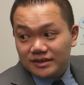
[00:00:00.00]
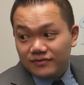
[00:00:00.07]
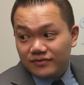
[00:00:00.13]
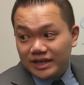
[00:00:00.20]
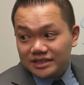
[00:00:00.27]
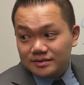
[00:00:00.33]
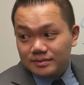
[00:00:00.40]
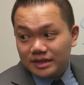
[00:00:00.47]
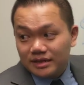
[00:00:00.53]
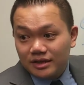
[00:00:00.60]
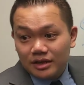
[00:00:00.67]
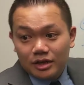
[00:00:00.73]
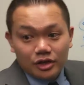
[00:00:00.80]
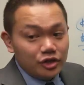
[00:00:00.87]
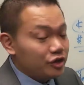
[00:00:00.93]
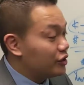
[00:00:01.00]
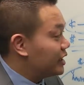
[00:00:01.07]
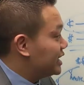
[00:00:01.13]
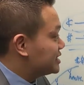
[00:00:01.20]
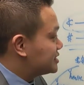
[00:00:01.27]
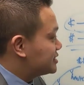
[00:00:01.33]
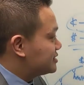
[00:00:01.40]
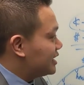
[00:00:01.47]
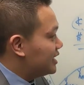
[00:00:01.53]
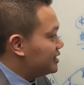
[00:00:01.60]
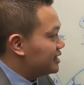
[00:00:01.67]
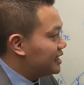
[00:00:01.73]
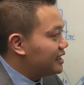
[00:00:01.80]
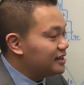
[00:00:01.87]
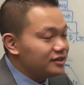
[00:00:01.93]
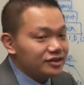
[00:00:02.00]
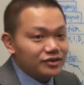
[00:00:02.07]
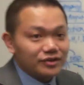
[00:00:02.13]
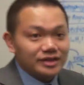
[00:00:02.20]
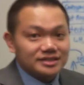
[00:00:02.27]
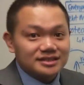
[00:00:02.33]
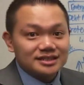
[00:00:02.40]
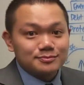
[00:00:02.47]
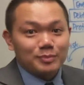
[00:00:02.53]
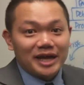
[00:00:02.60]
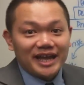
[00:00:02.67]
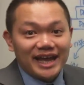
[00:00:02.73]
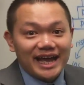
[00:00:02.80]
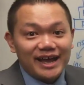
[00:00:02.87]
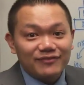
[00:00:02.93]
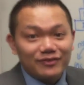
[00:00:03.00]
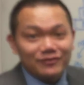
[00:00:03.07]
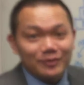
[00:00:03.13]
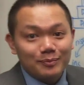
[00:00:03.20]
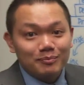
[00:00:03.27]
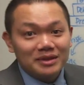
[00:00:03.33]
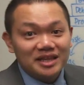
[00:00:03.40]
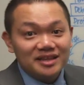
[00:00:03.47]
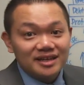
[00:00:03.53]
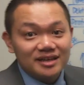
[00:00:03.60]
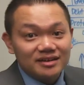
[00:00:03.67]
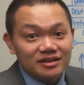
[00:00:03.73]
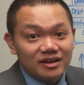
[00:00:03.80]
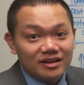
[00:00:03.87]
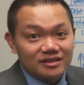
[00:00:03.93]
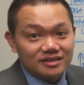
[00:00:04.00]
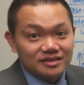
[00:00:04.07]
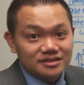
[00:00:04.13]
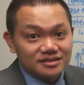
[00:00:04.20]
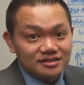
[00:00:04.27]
investment, your estate increases by $500,000.